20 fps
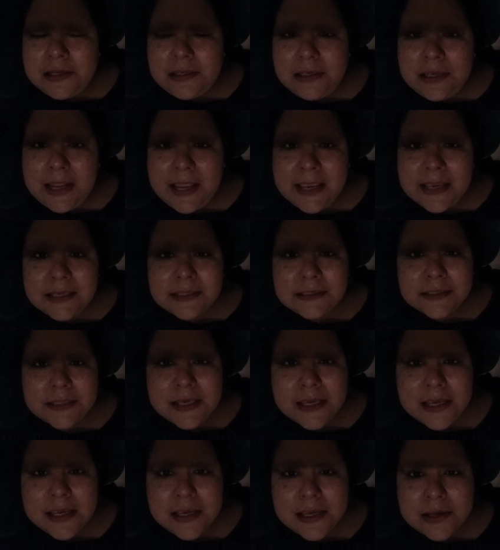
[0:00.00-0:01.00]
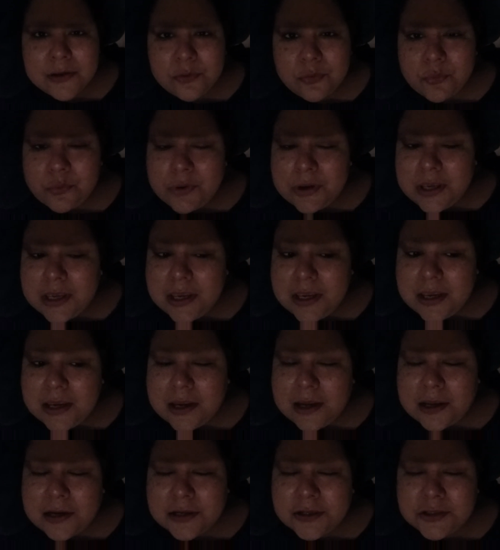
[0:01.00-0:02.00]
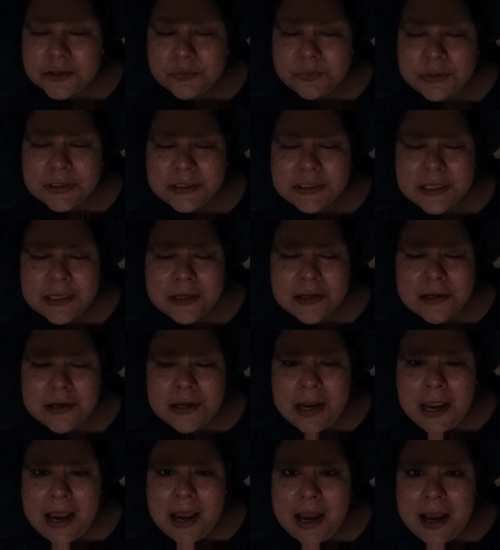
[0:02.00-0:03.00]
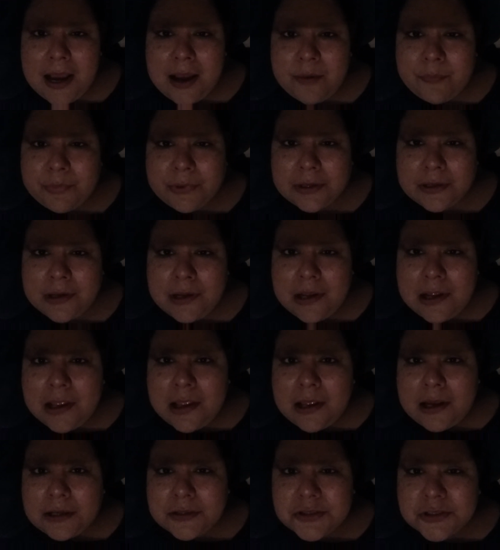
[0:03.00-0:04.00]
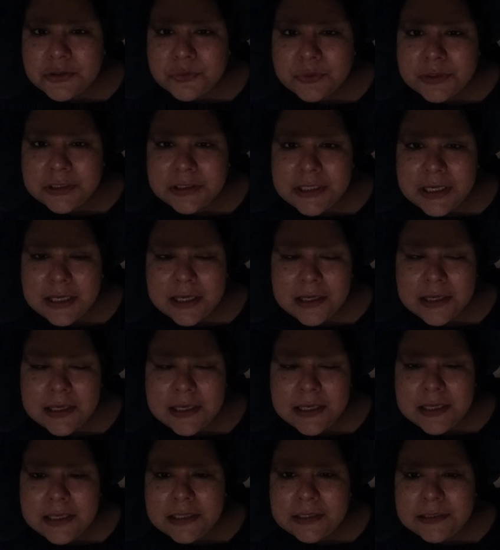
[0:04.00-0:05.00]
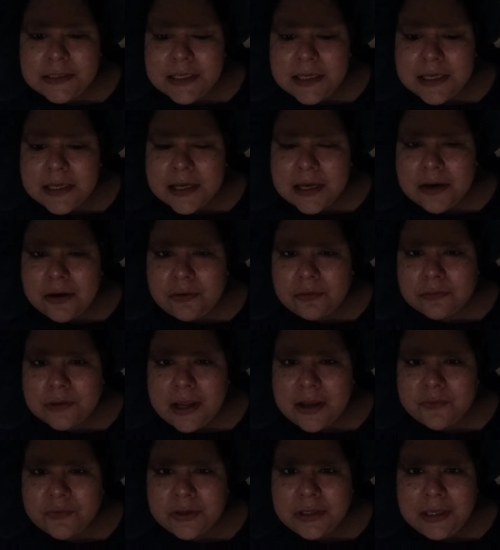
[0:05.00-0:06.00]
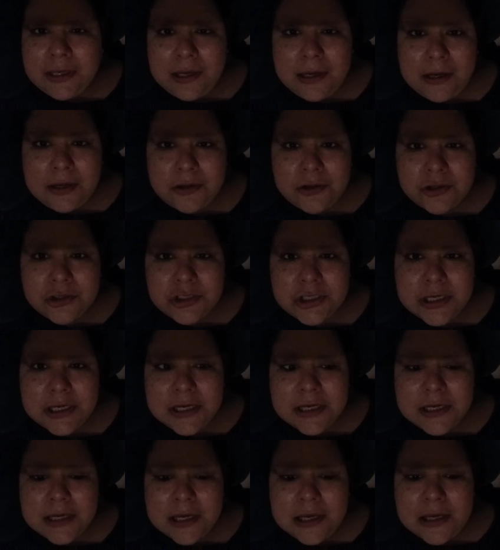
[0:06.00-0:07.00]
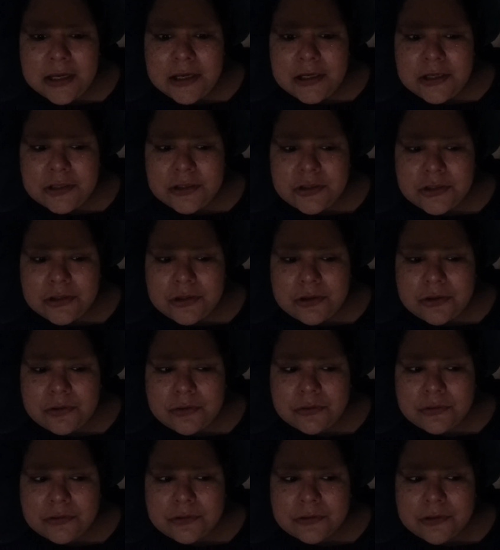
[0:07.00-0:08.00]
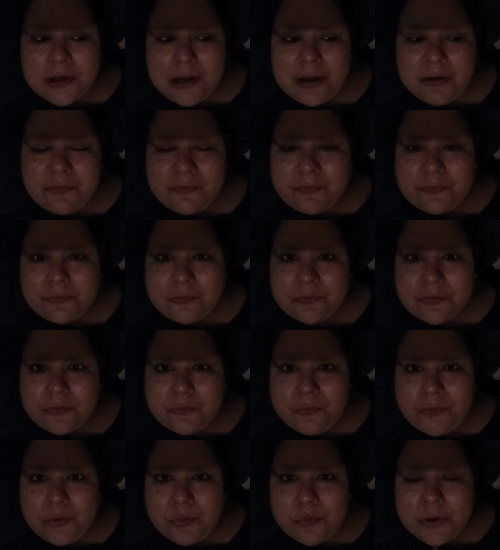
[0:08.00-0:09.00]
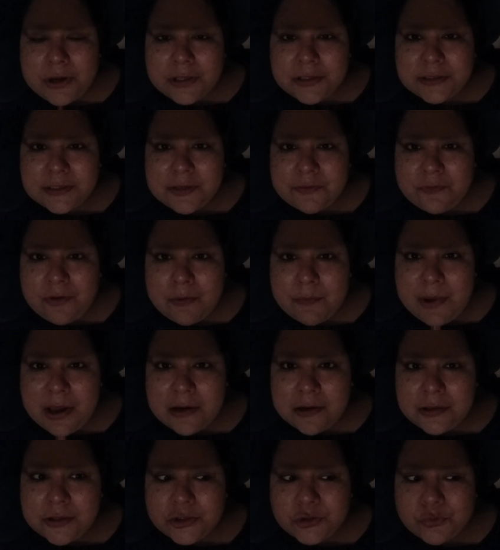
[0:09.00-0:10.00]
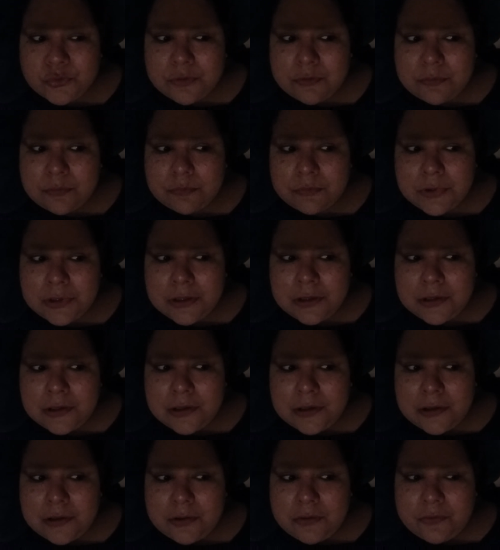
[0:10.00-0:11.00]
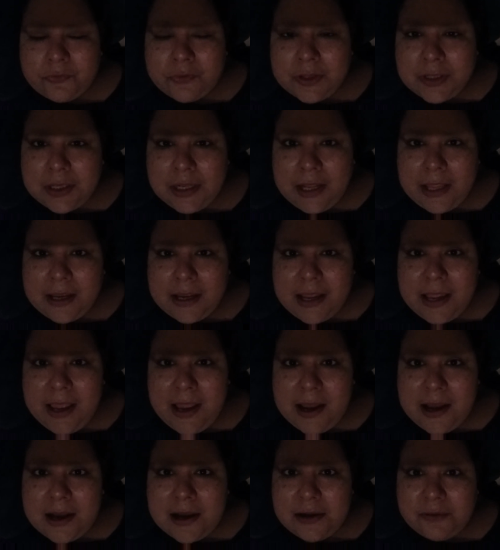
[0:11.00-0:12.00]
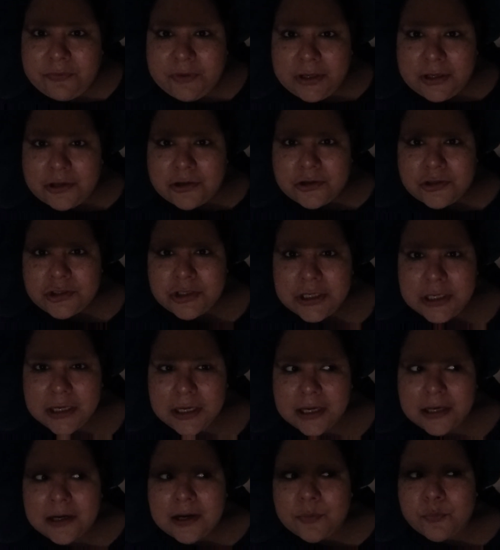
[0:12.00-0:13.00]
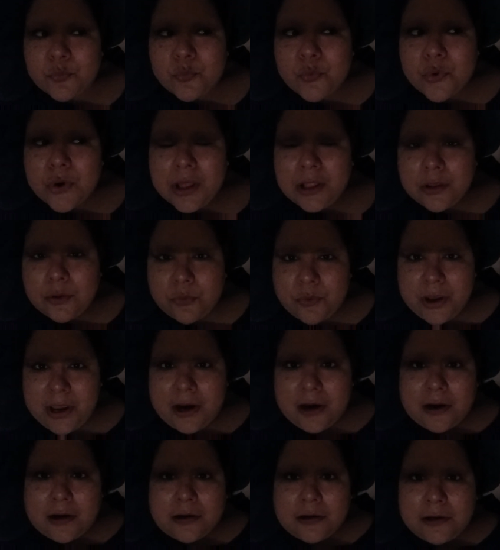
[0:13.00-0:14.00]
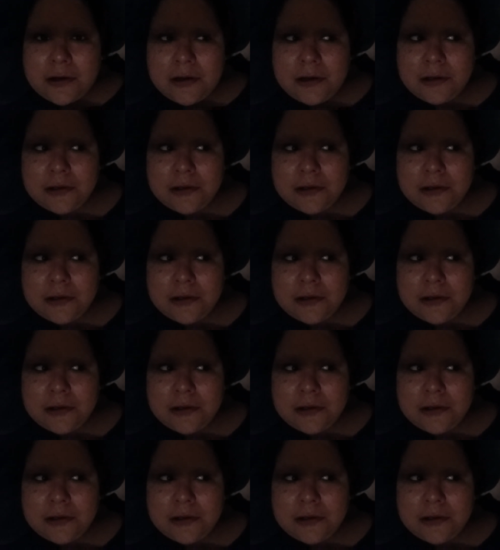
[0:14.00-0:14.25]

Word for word: lazy and weak and I just want to take a nap and I just want to take it easy. I don't have any energy. She goes, I for once have come out of this room feeling like I have energy and I'm well aware